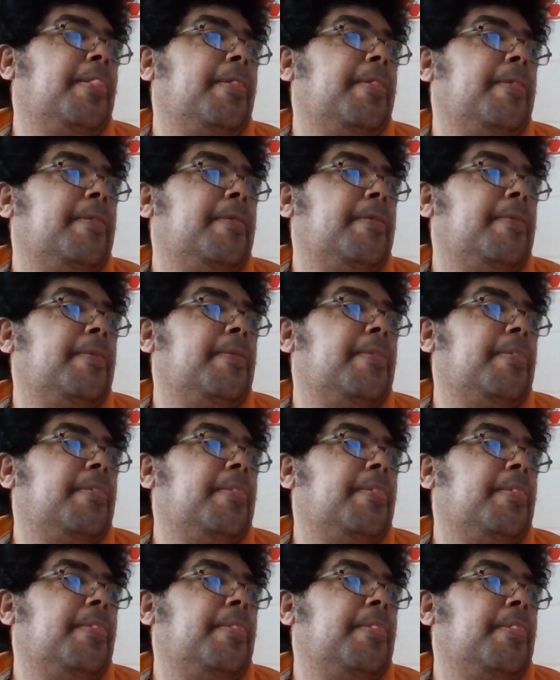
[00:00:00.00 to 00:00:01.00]

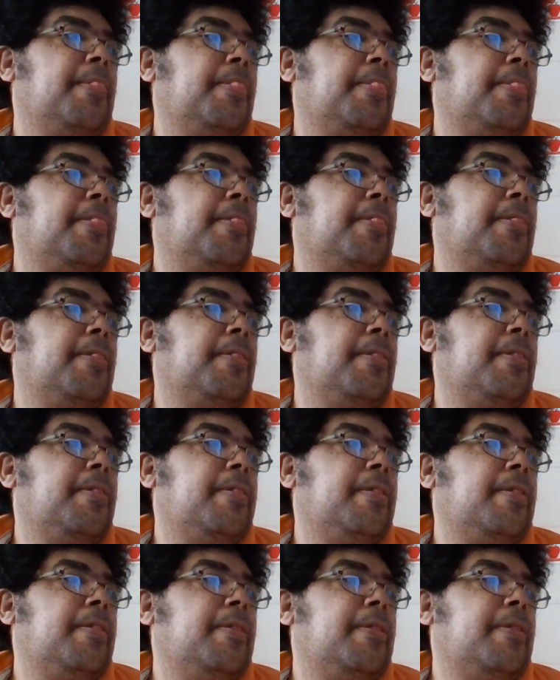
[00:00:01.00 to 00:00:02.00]

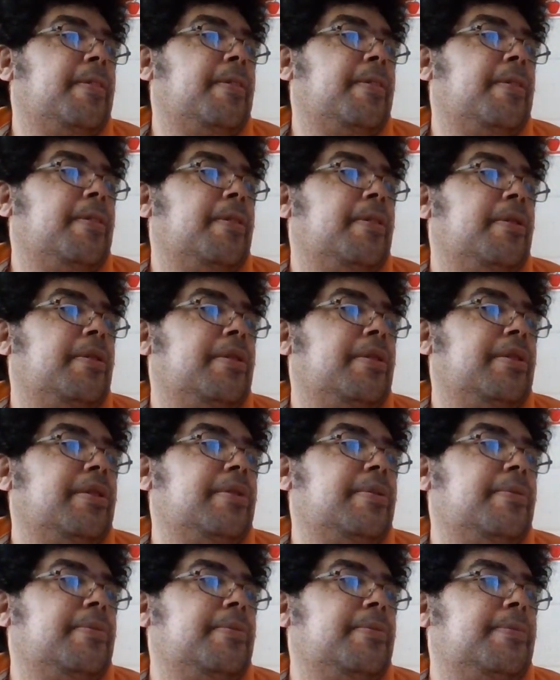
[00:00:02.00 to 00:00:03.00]

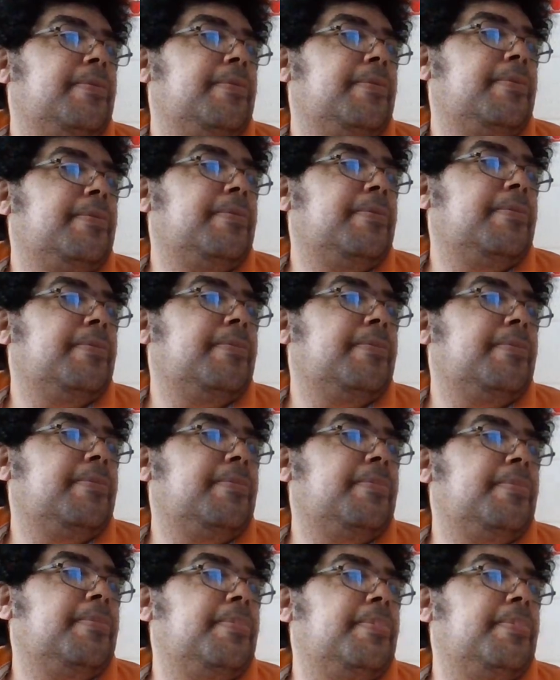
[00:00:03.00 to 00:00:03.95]
No one is speaking in this clip.